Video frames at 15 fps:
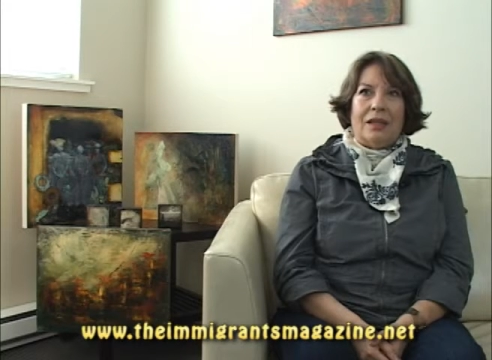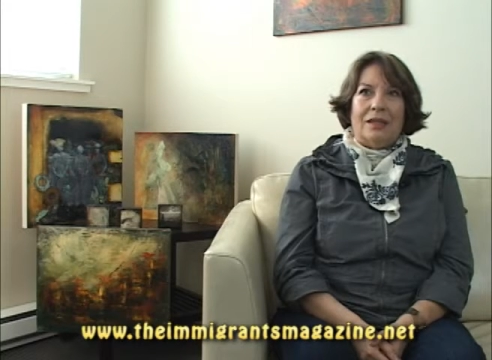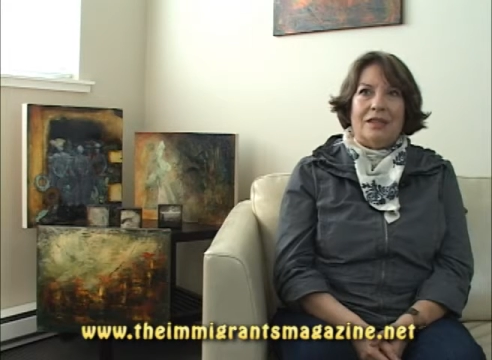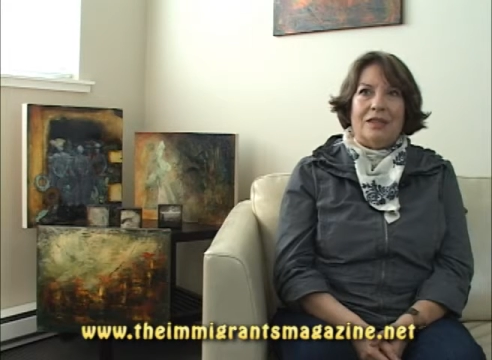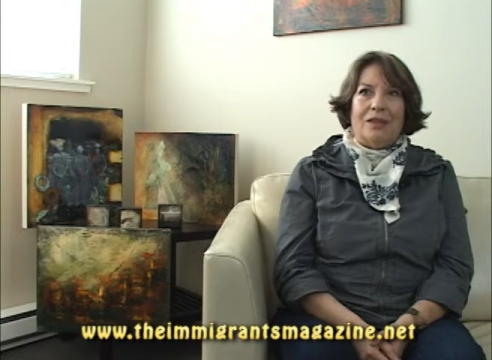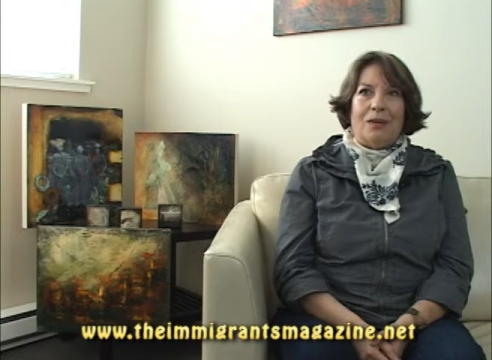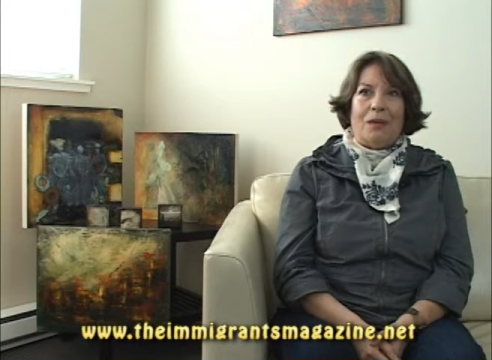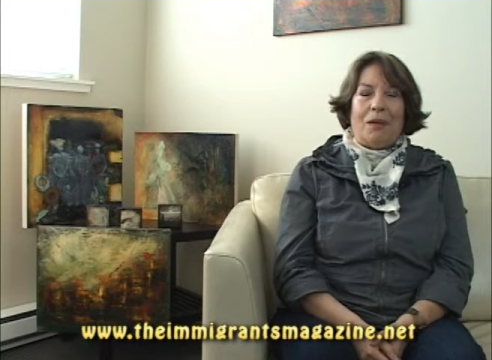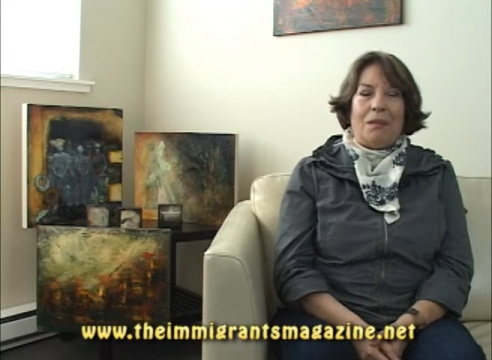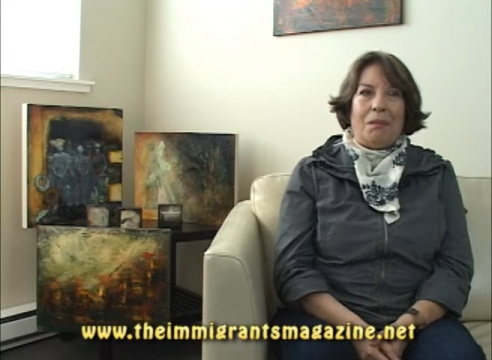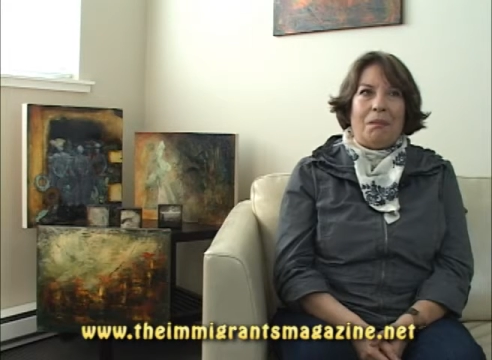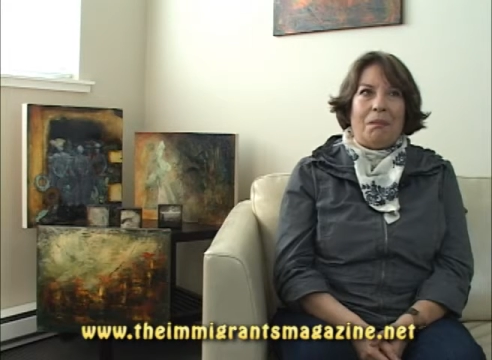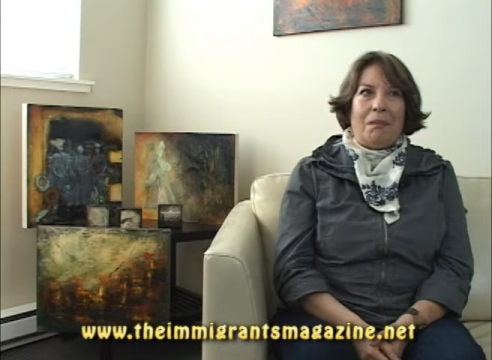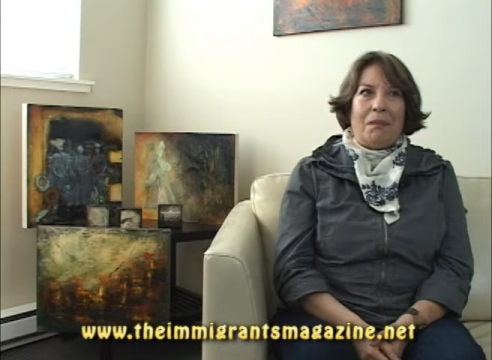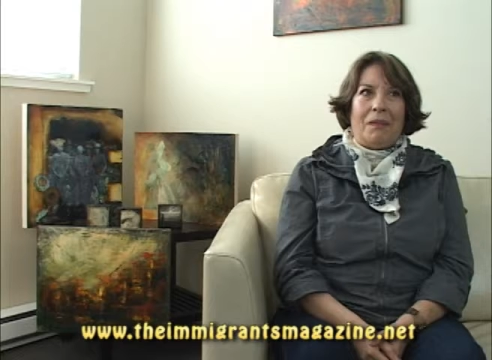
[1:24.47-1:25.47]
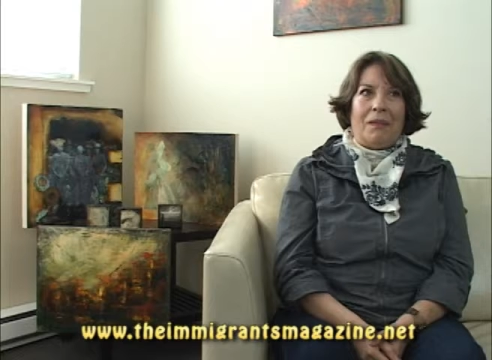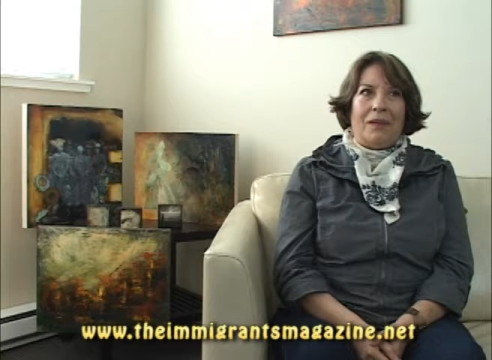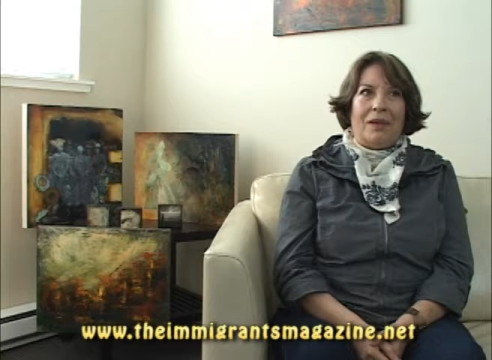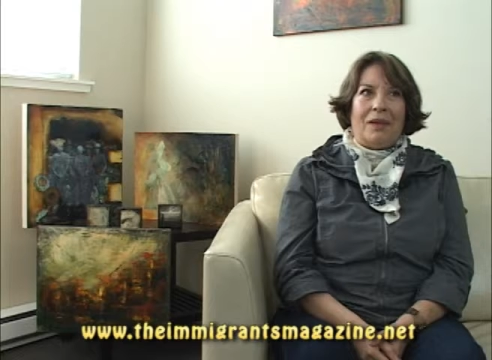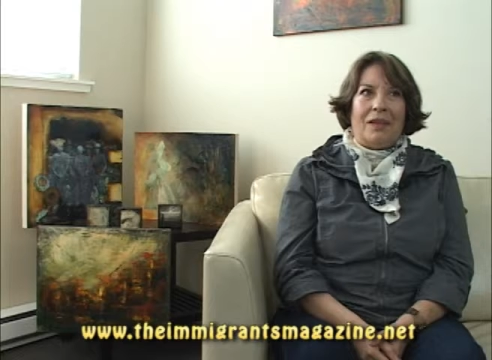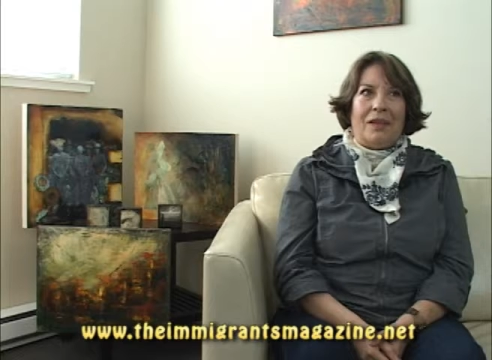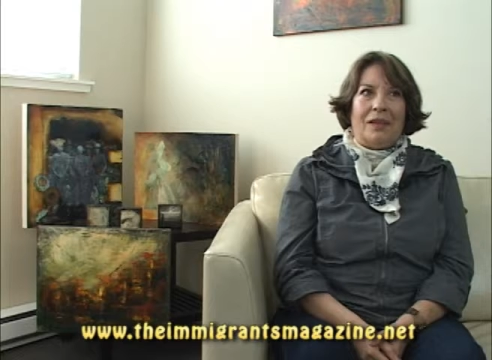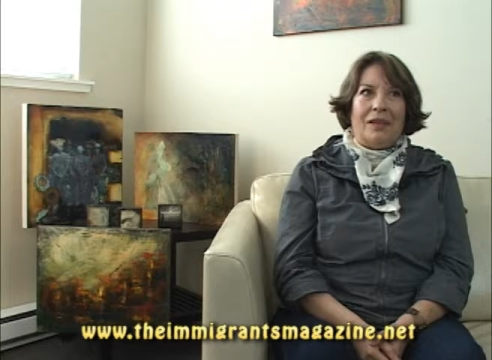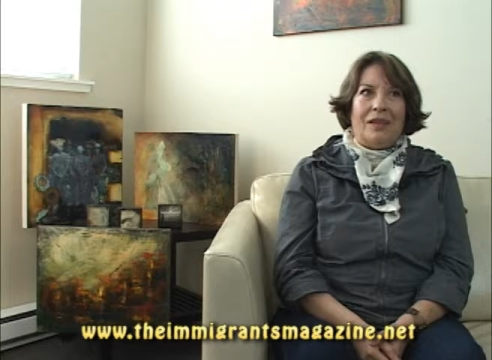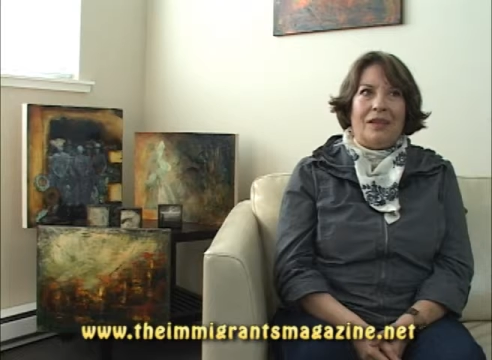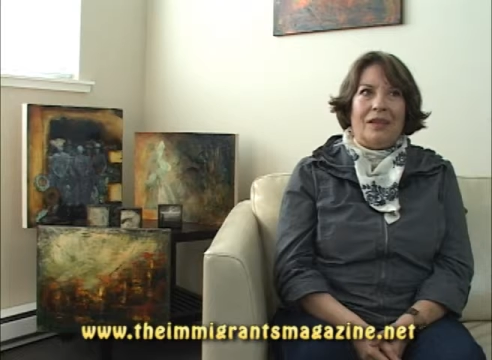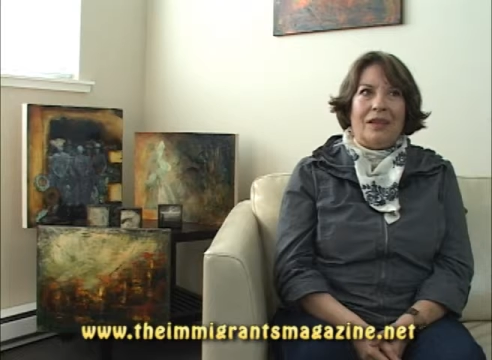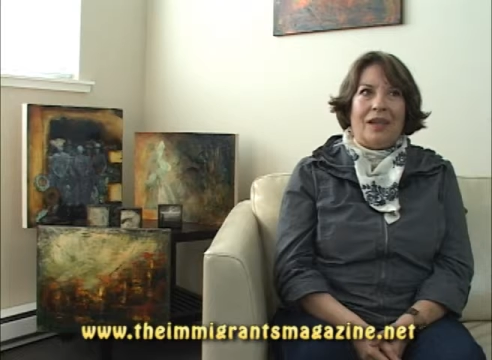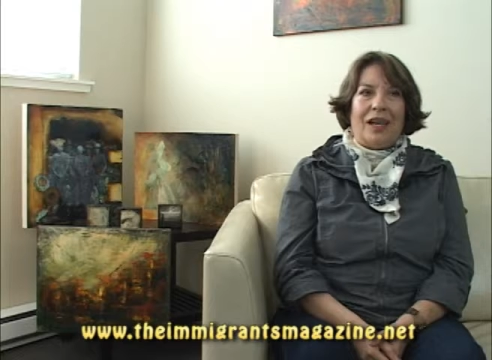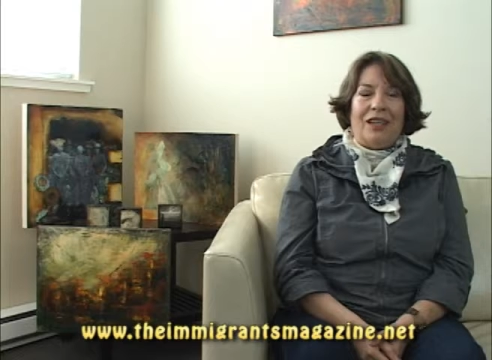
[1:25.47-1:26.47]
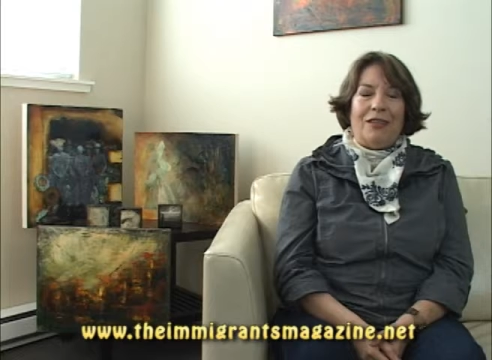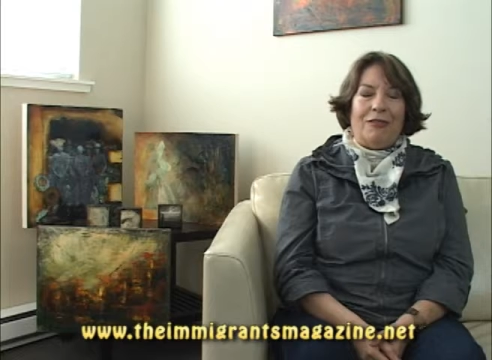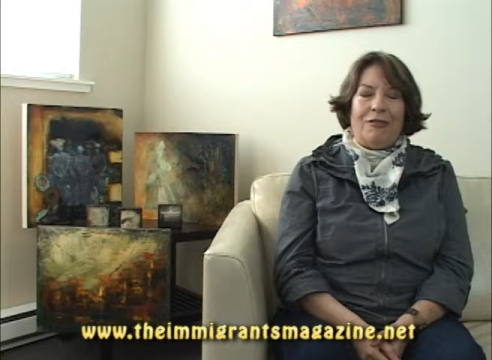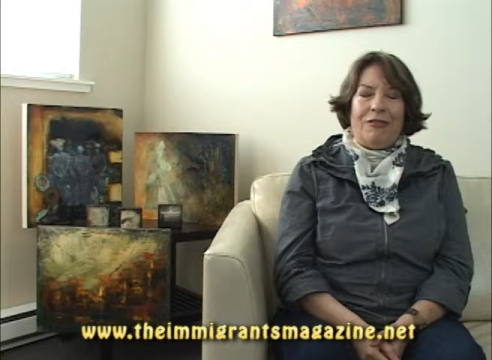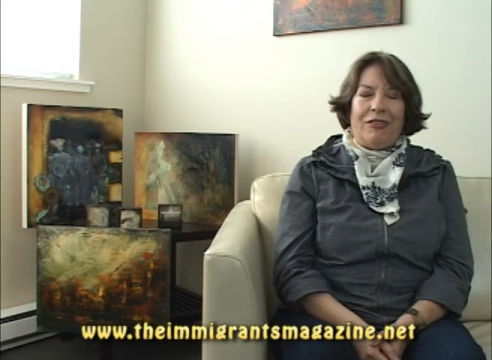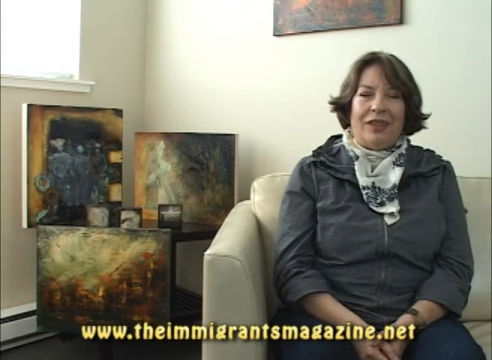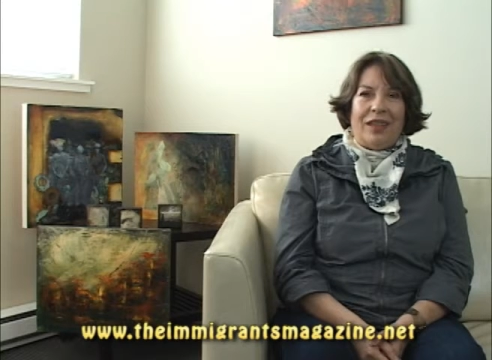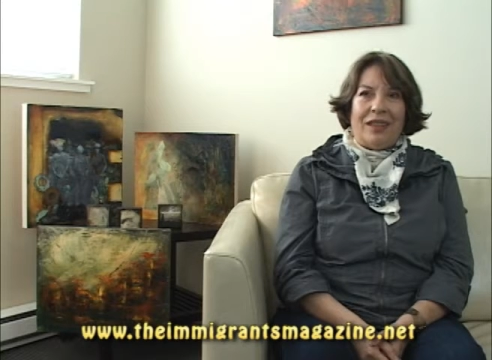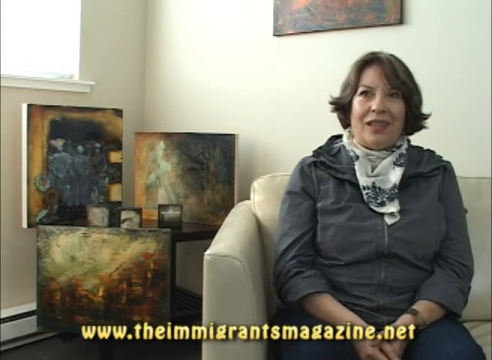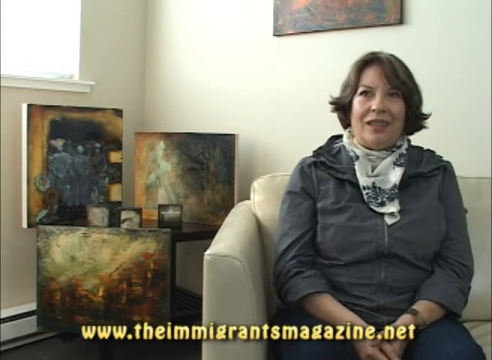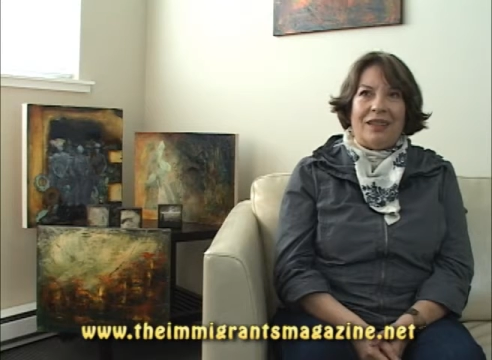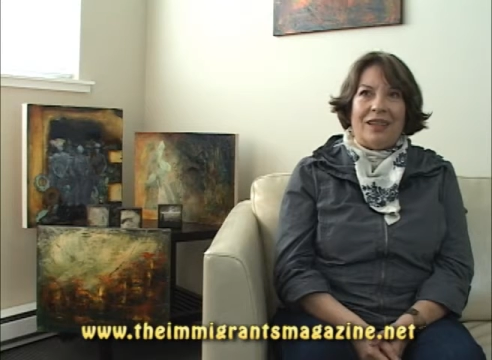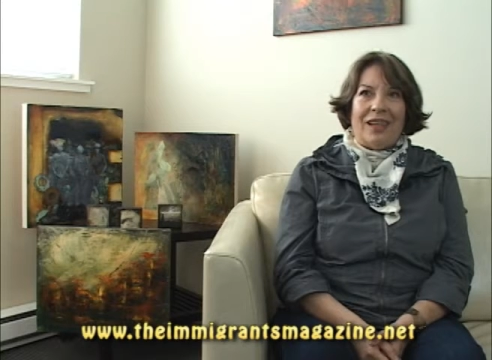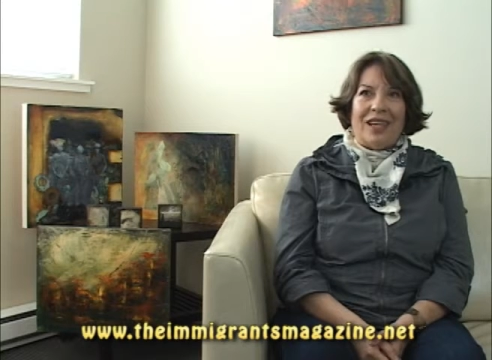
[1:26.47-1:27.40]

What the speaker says: So I don't feel it.